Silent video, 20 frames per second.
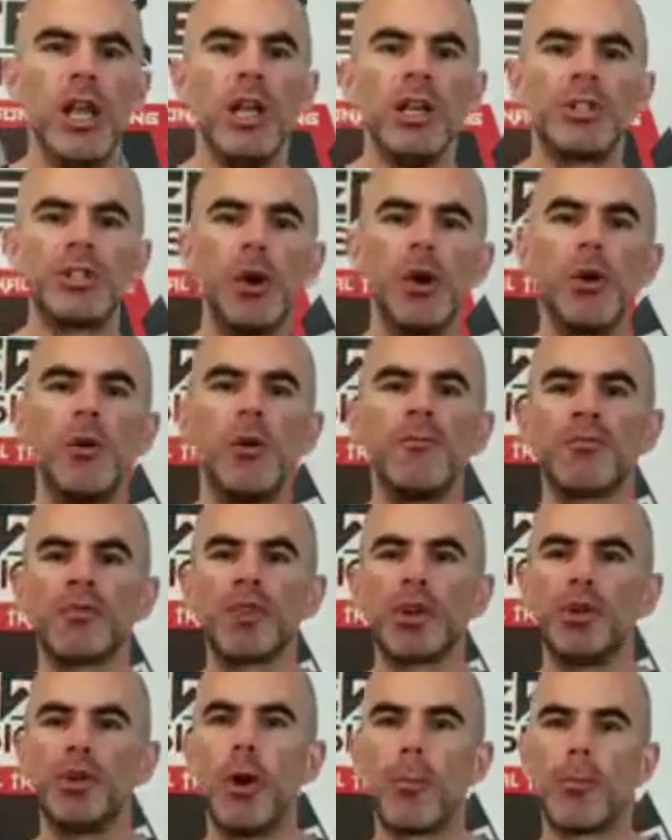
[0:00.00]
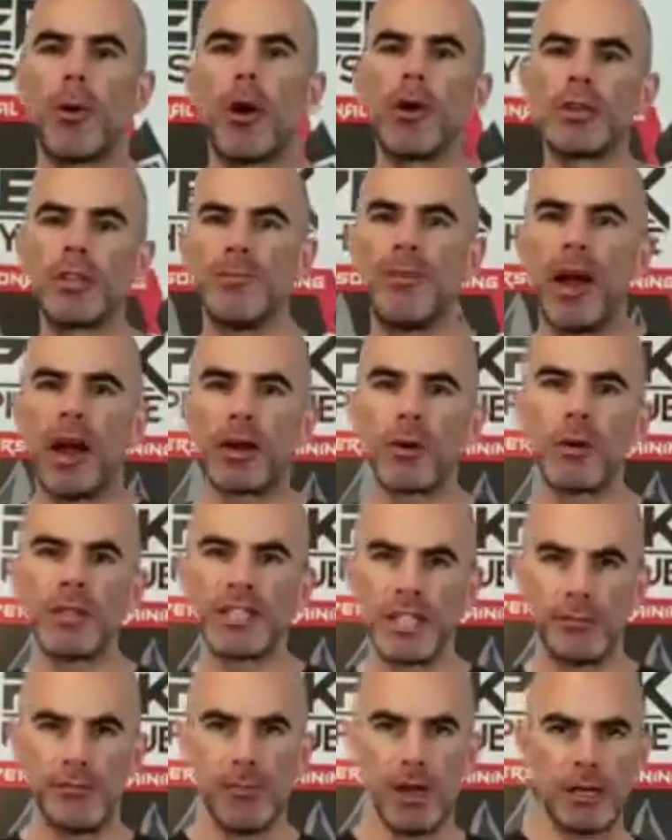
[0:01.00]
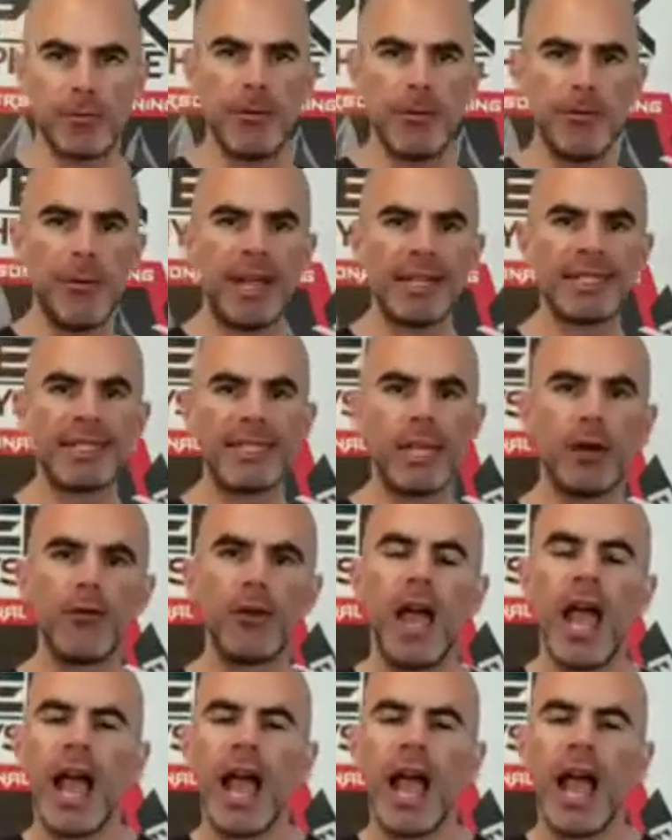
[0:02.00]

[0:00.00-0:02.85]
So your protein powder, which is meant to be by itself,